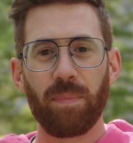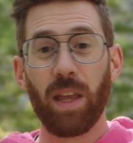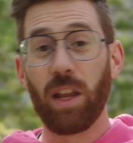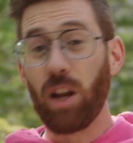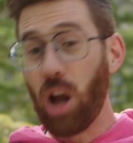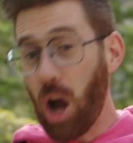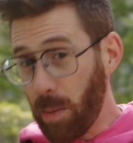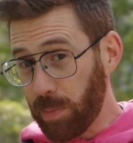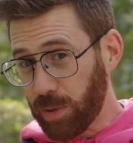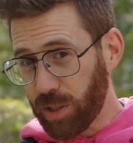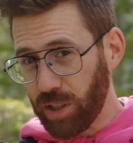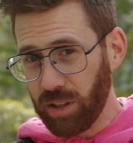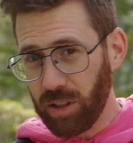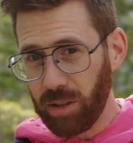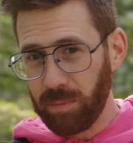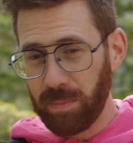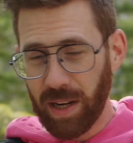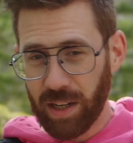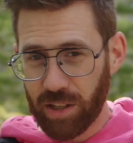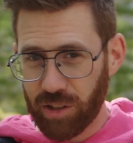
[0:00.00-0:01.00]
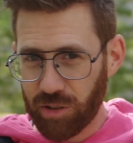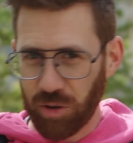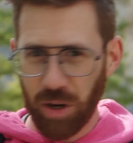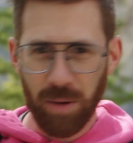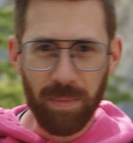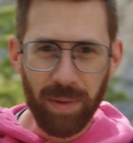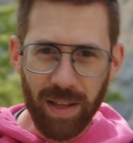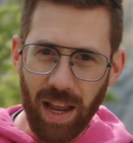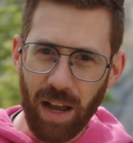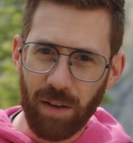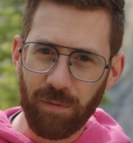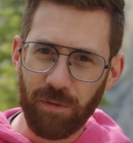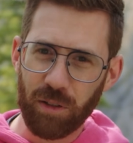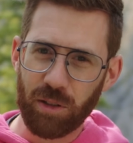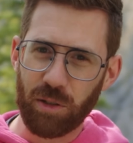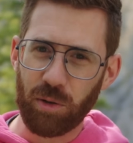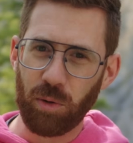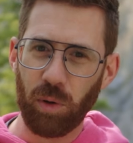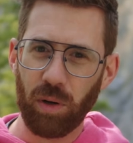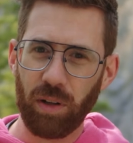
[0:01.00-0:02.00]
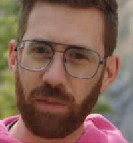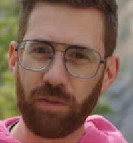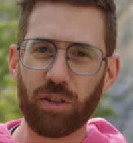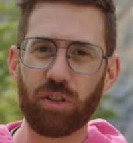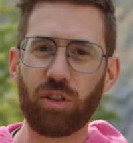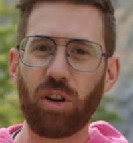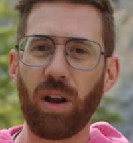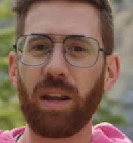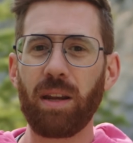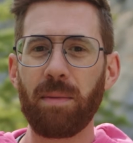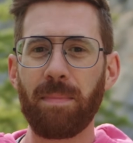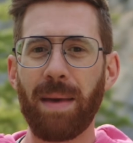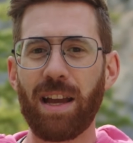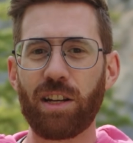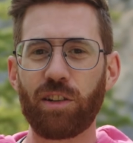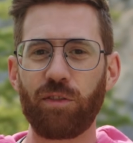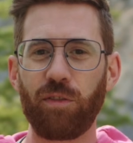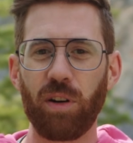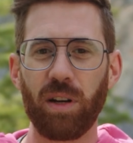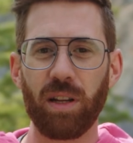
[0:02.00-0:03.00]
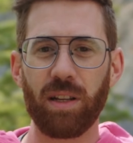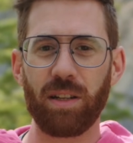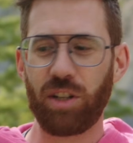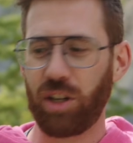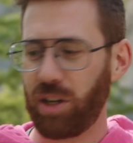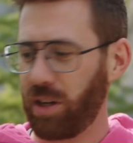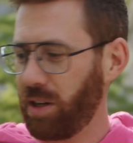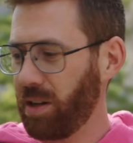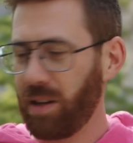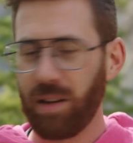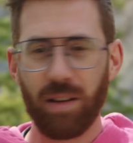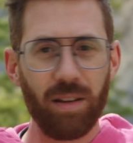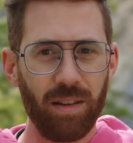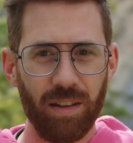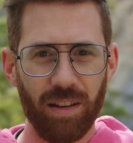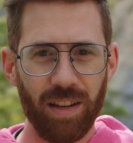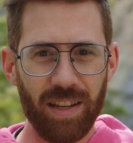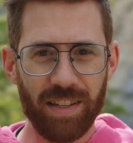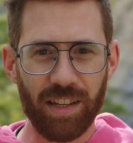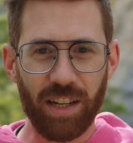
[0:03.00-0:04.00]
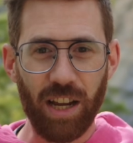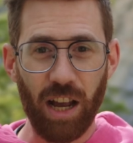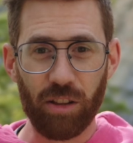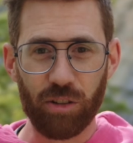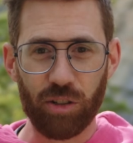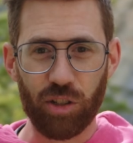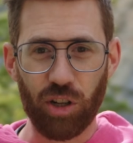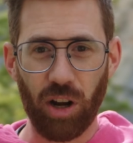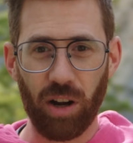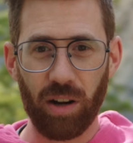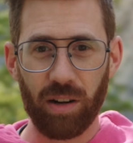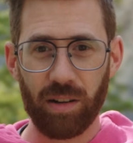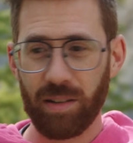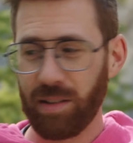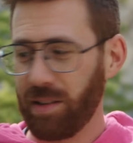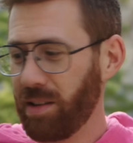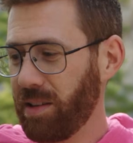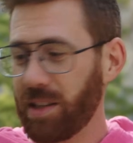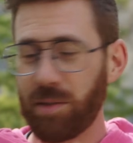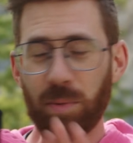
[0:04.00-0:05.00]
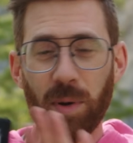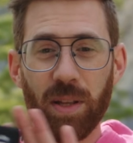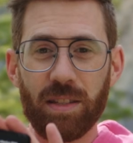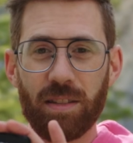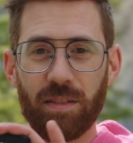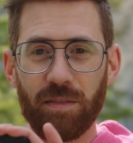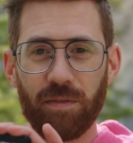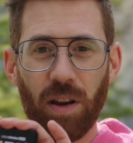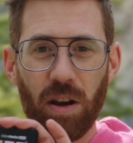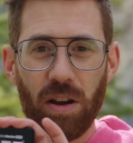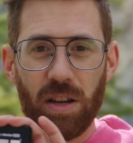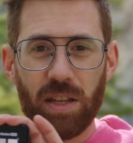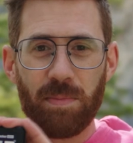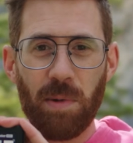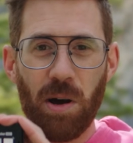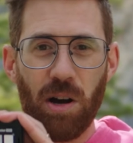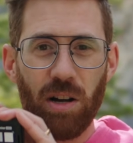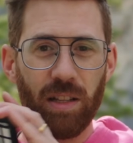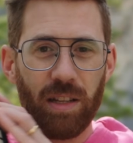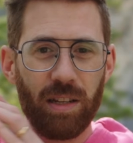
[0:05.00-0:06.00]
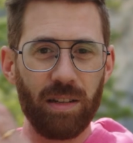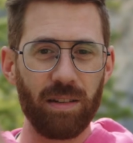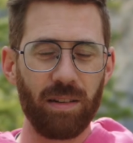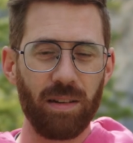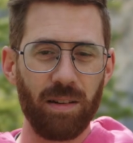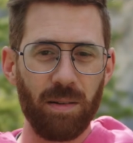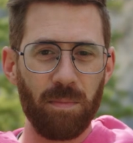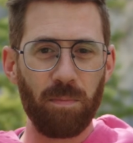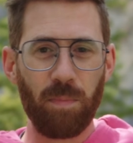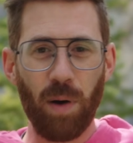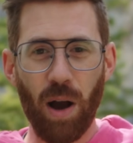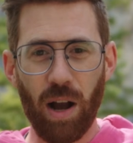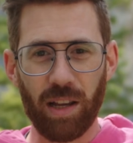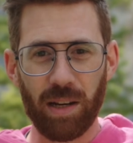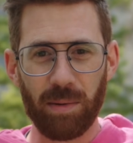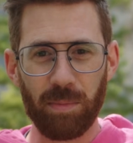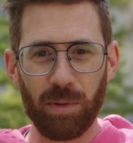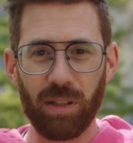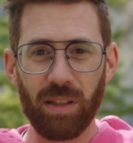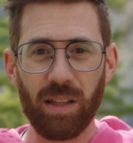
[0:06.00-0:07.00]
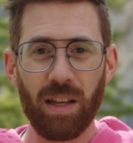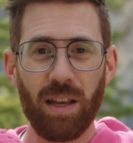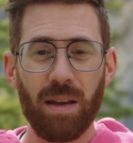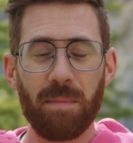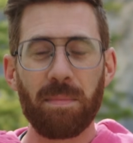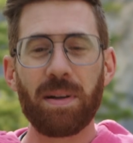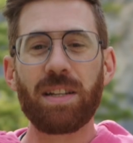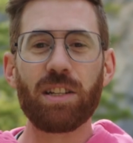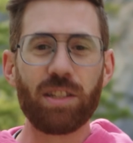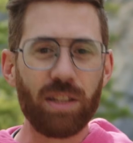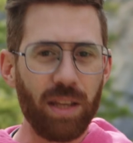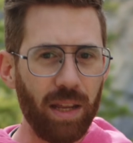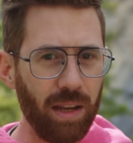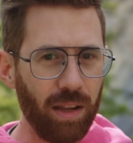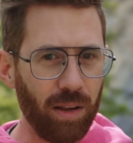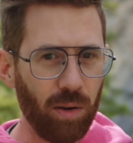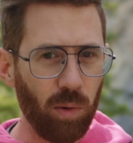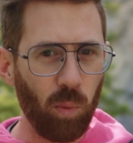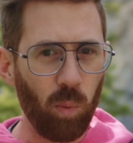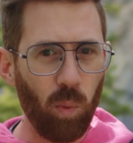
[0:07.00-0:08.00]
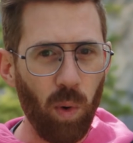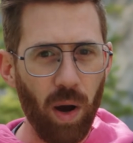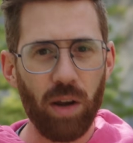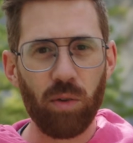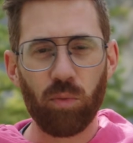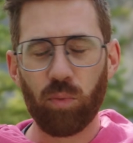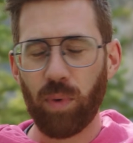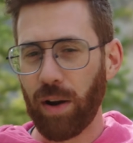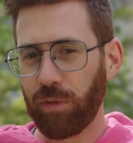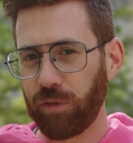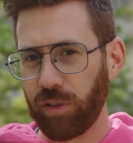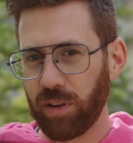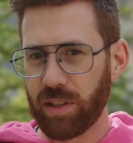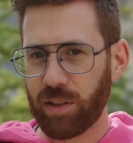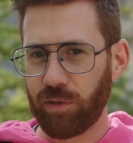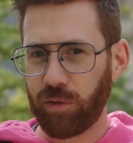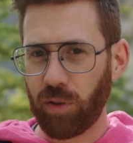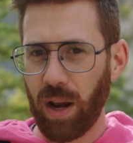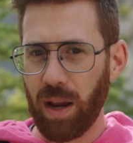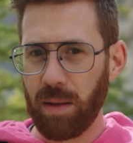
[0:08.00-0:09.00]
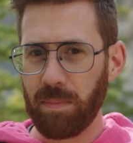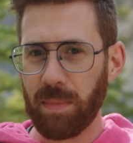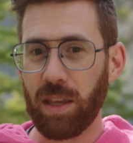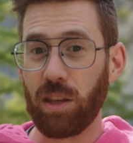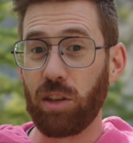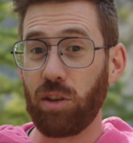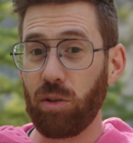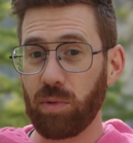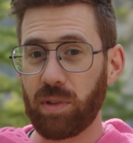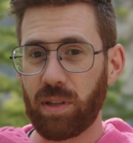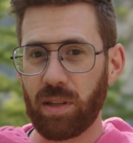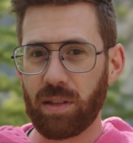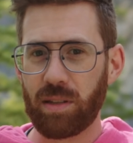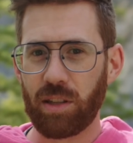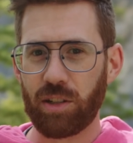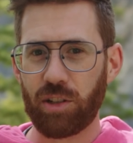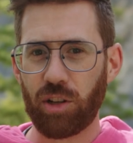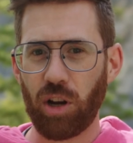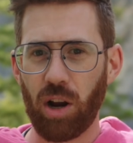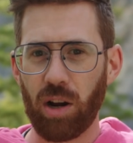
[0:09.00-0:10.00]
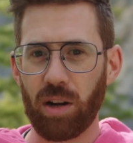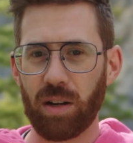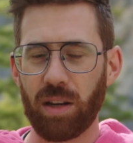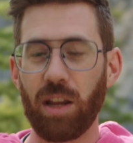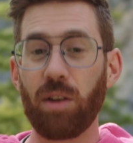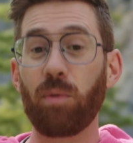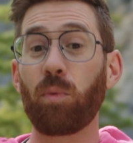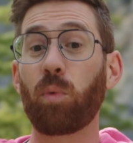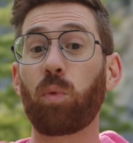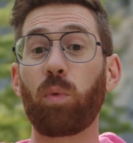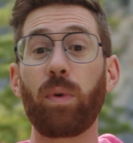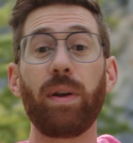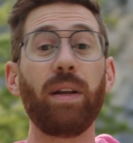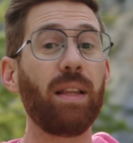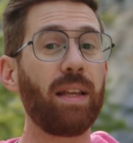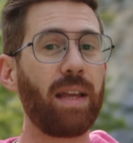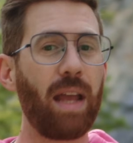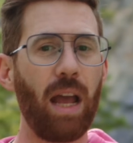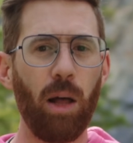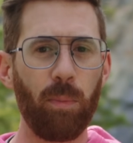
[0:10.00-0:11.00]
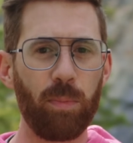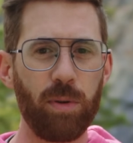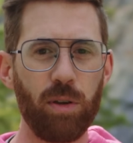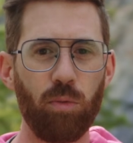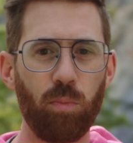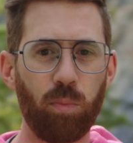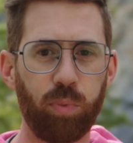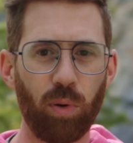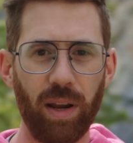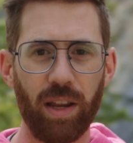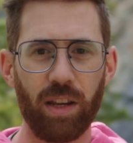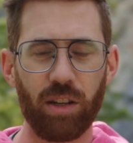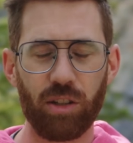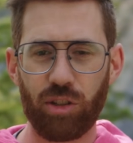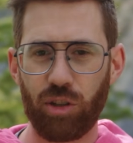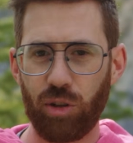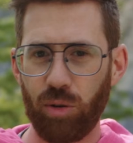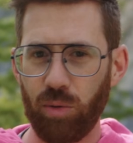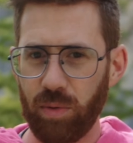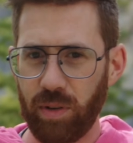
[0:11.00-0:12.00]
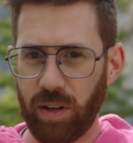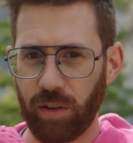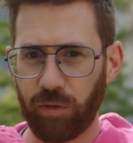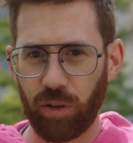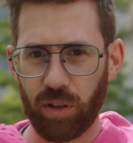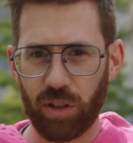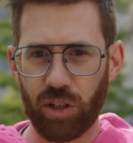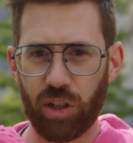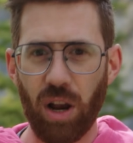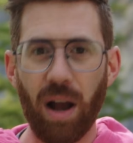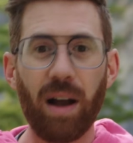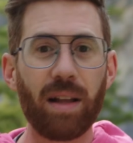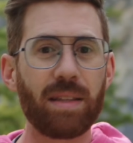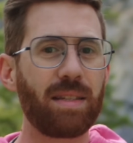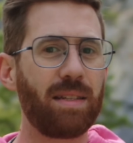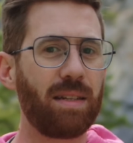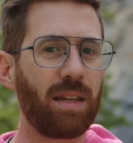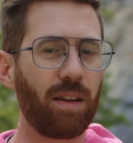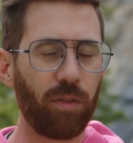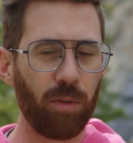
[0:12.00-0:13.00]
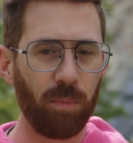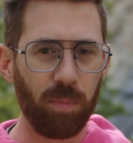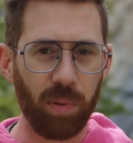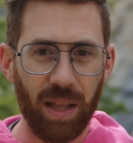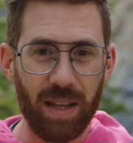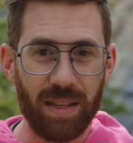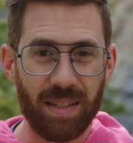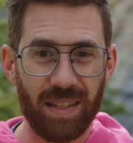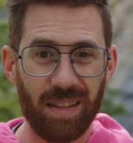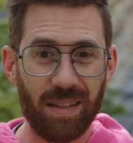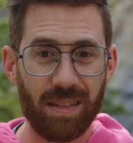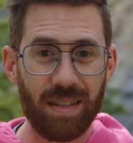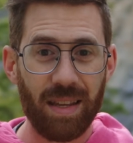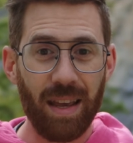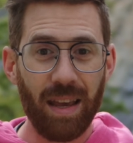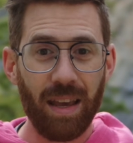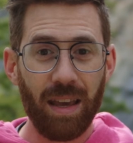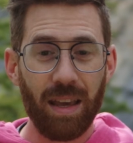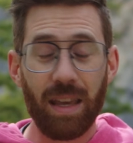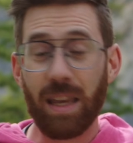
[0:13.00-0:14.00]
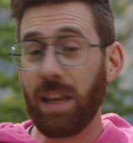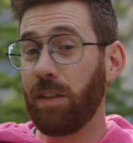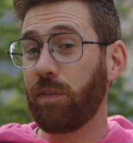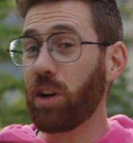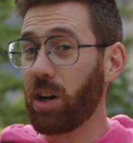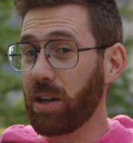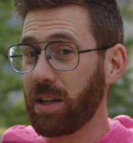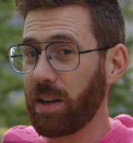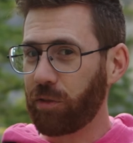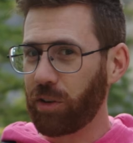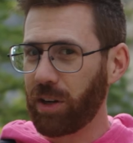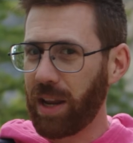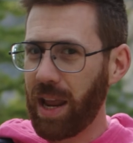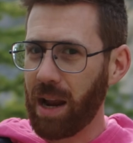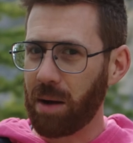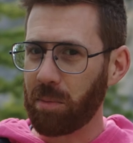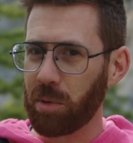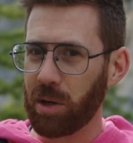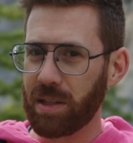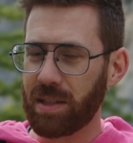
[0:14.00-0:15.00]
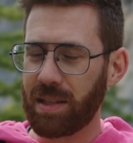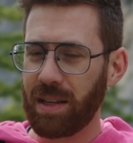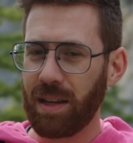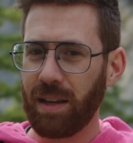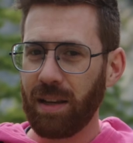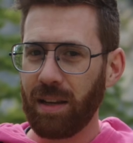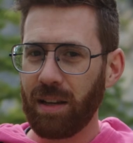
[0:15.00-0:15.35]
An optional but extremely helpful tool if you're trying to match footage is a color chart. This one's very small and pocketable, but just getting one reference frame that uses the chart can really help you bring two different shots in different places, even on different cameras,